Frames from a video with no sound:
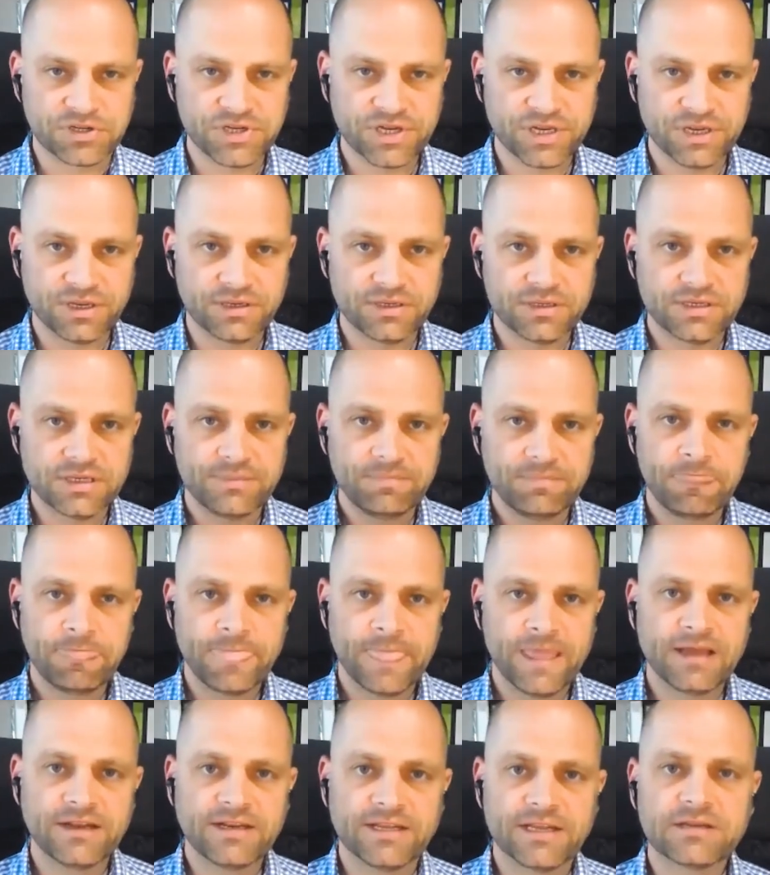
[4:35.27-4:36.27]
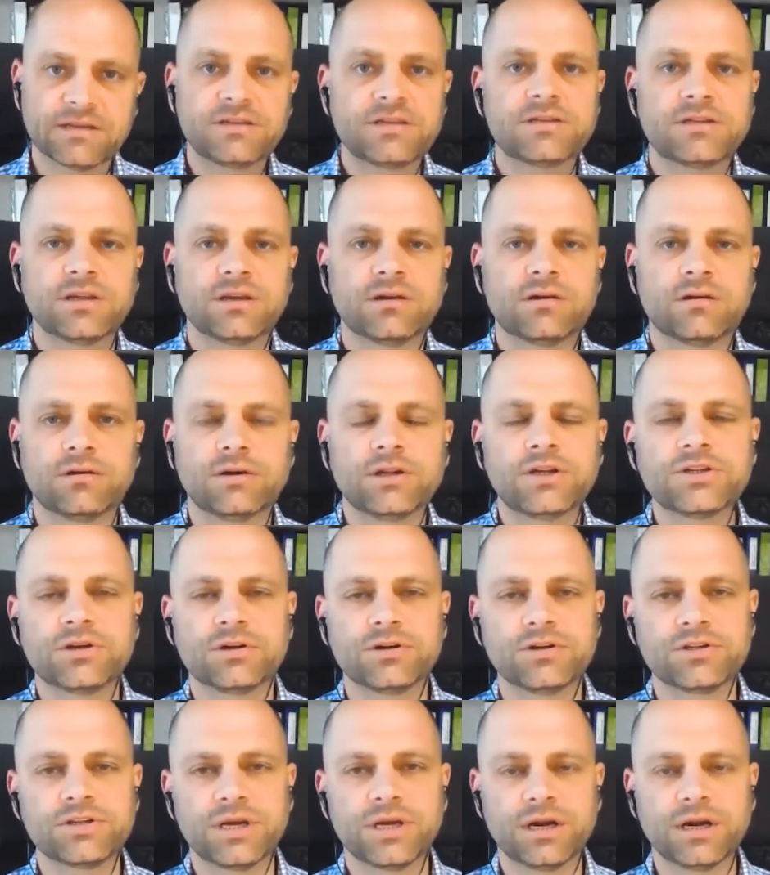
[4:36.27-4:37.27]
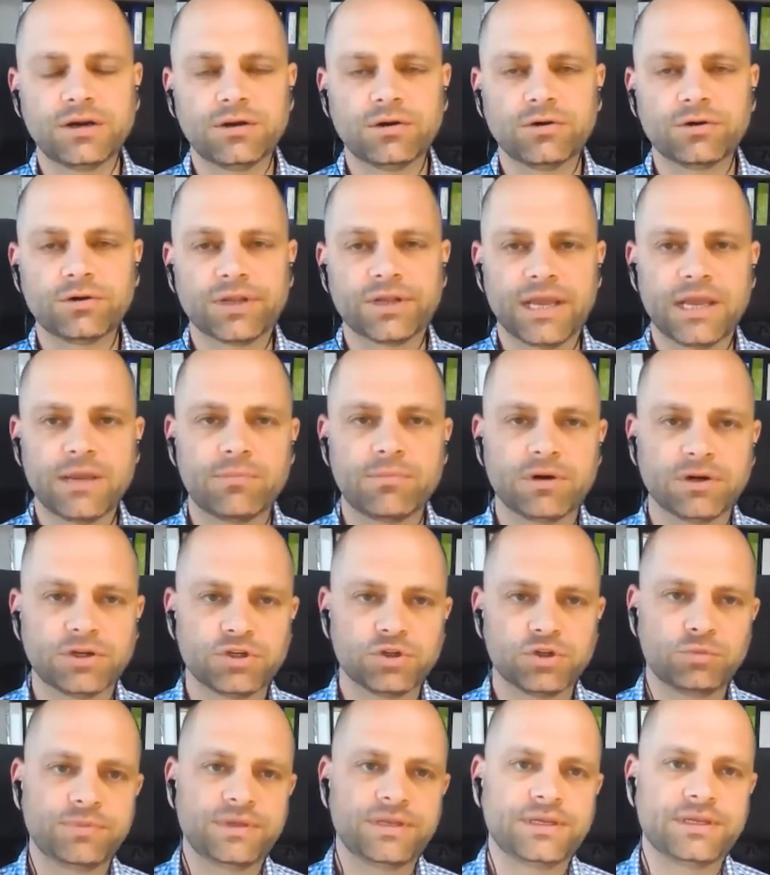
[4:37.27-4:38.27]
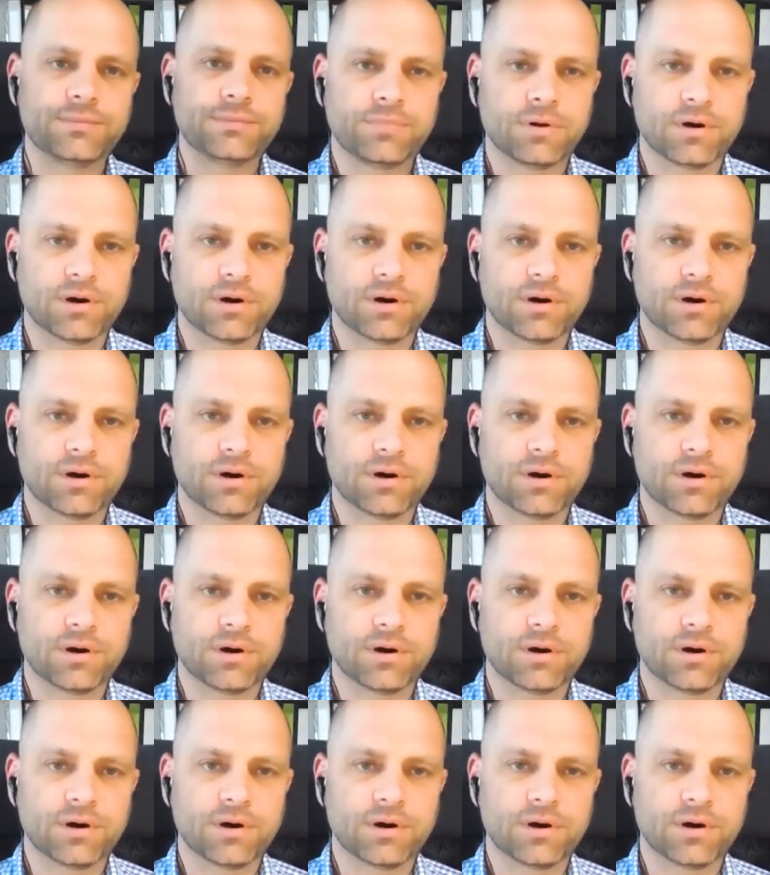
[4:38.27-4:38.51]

And the mm-hmm. existing conditioners are not able to meet the